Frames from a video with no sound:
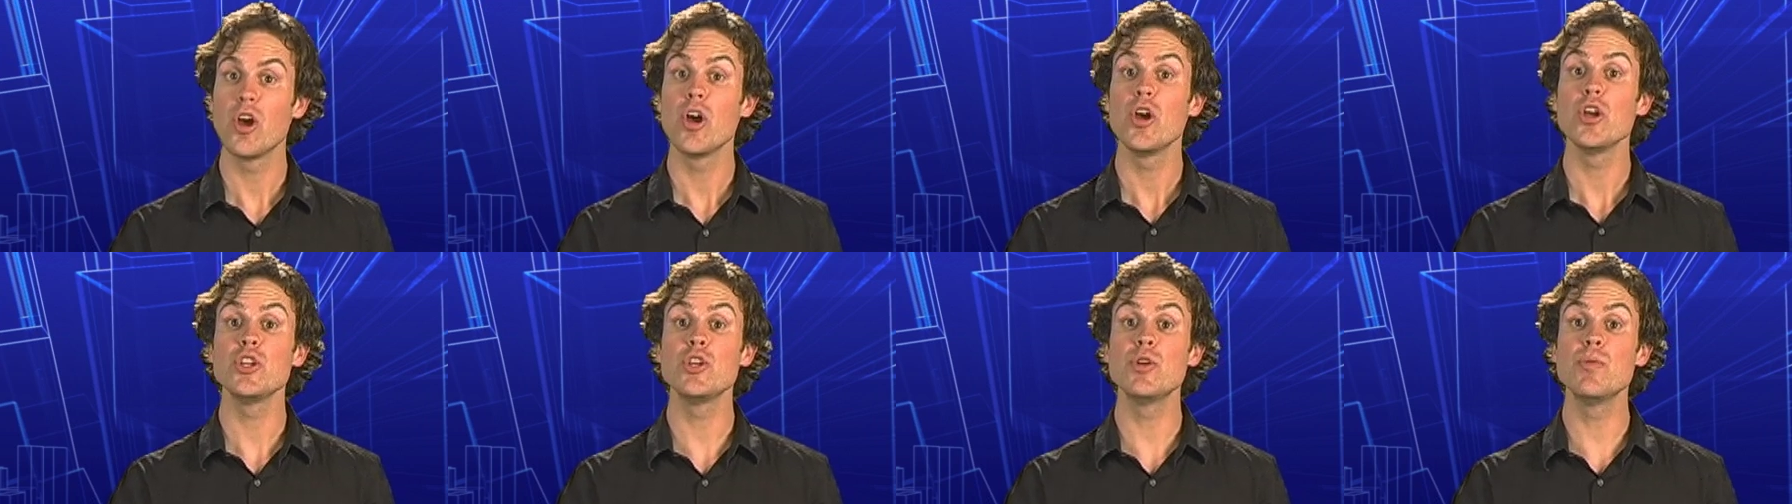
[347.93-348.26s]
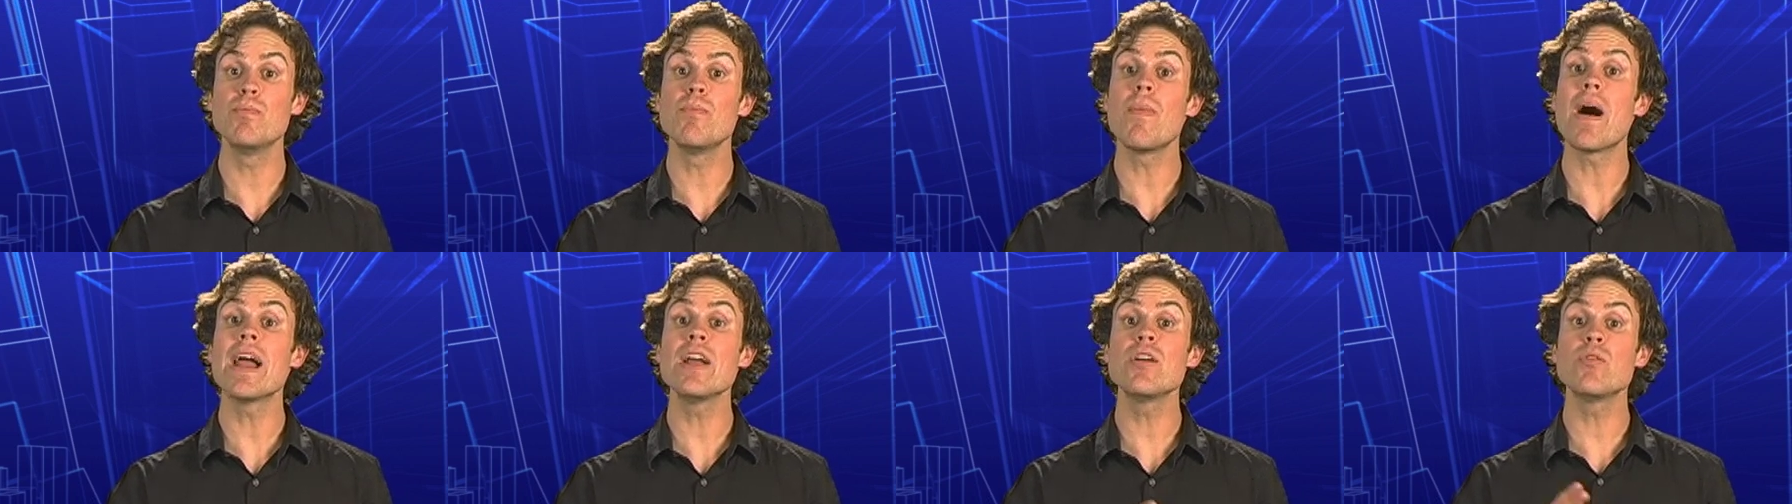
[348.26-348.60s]
you
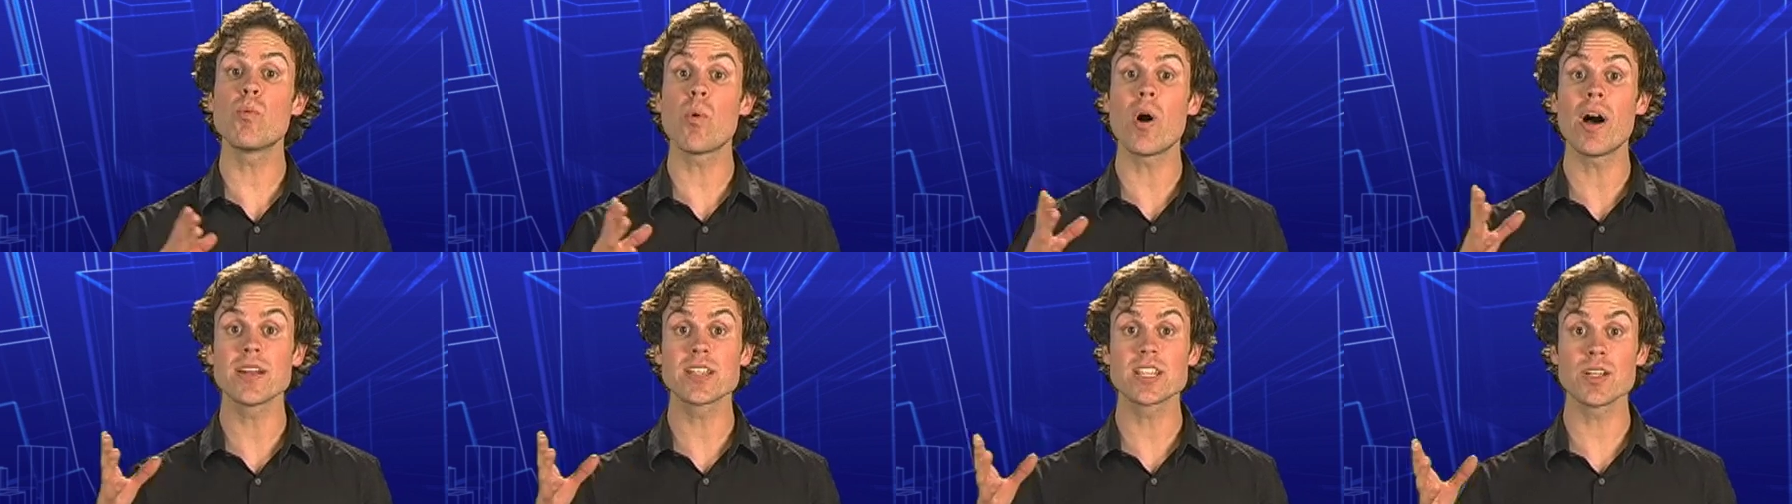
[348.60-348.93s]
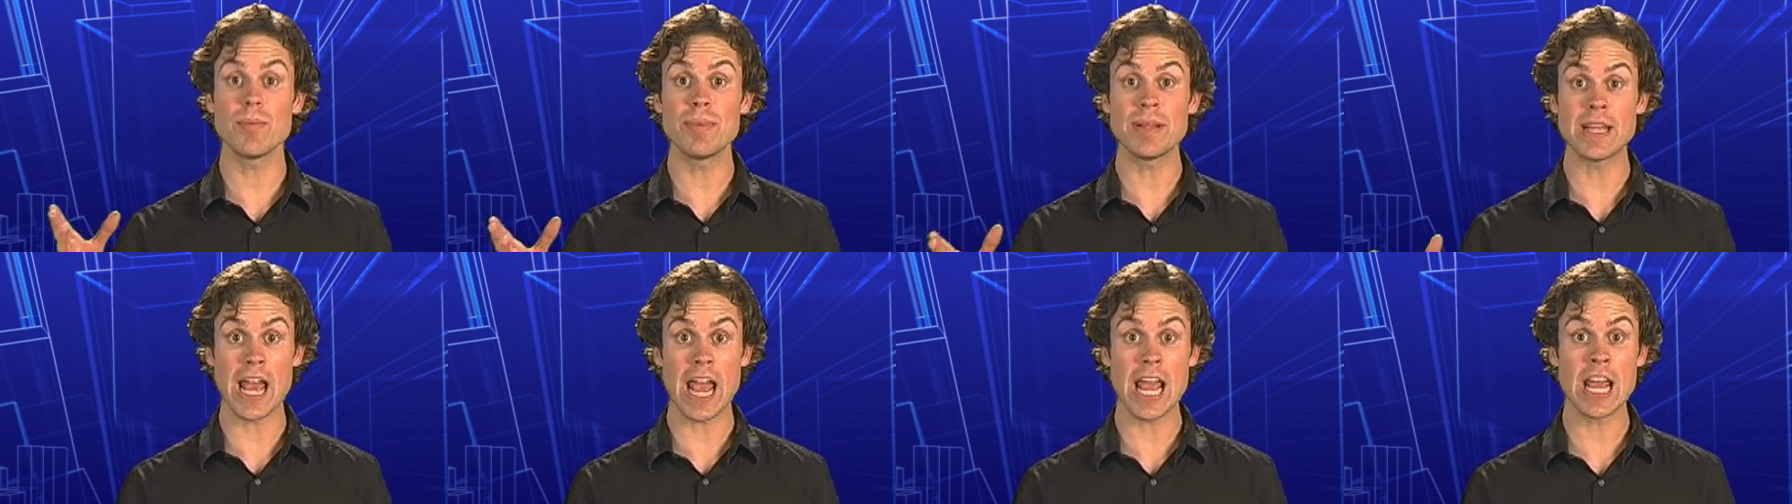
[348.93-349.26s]
might want to
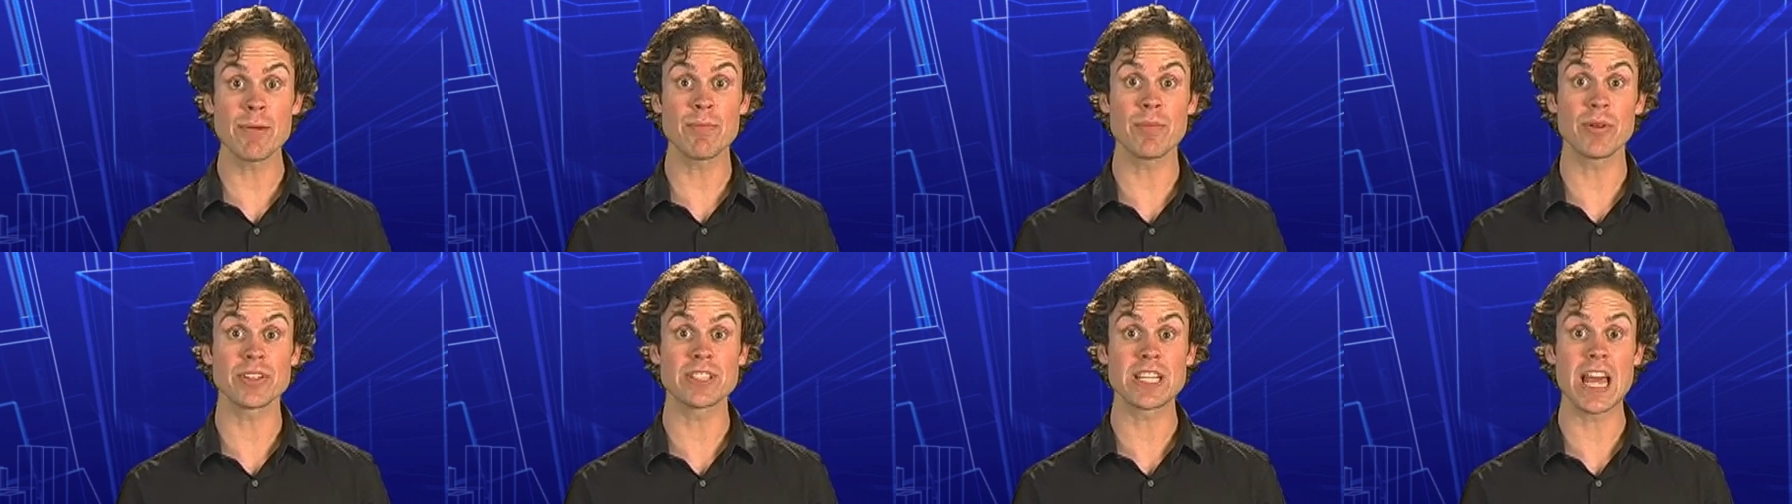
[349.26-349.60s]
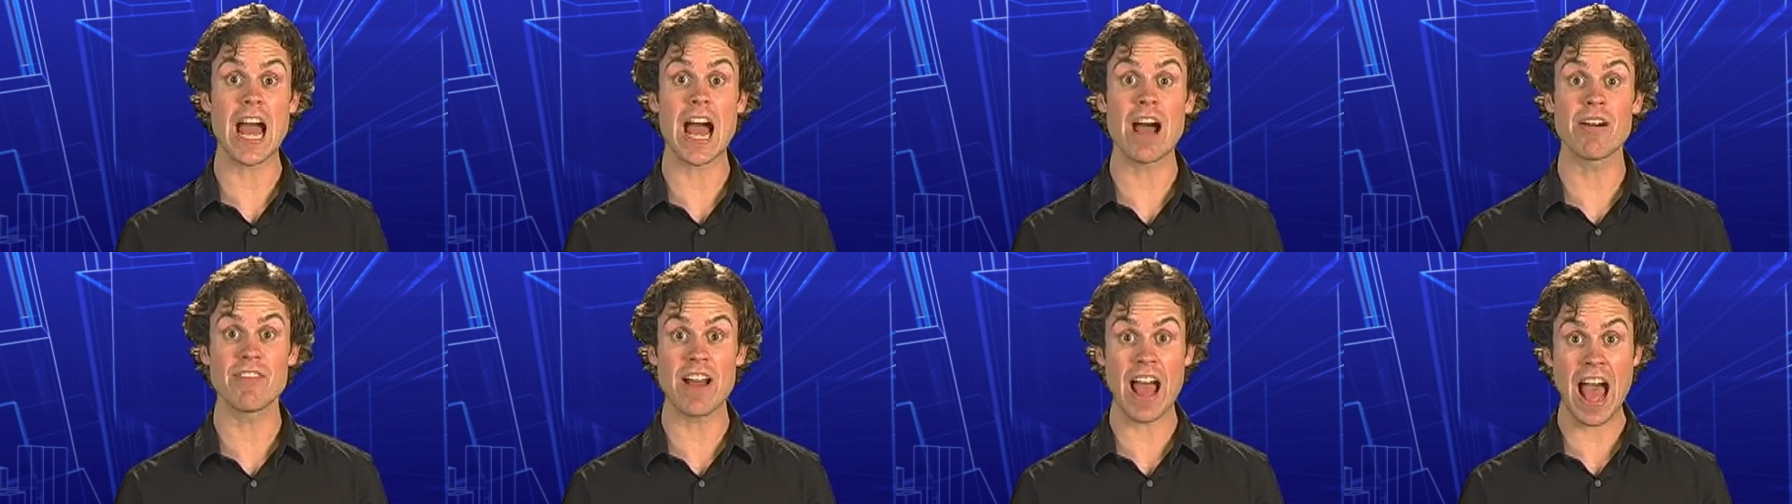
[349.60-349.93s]
be able to have